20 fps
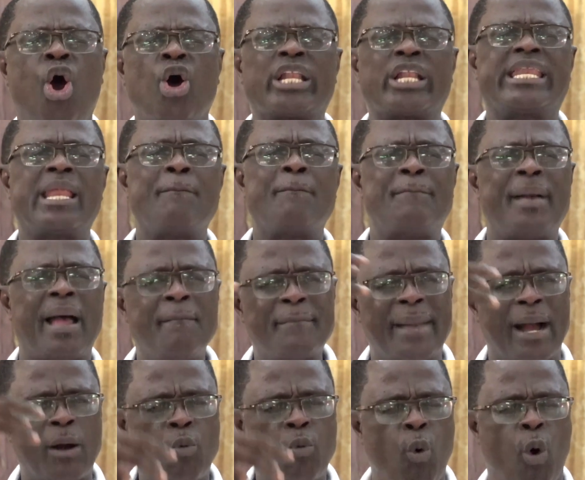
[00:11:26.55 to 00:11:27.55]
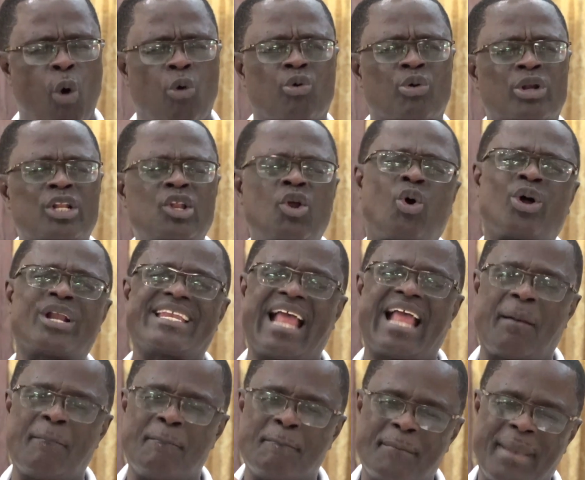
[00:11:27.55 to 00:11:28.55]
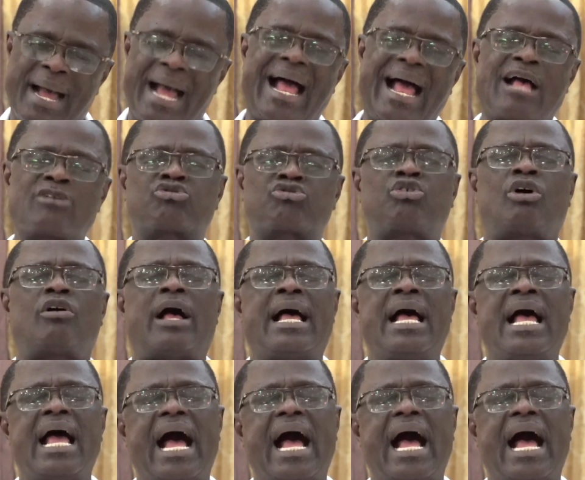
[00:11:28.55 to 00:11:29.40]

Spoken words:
o de bema won na o de ama aso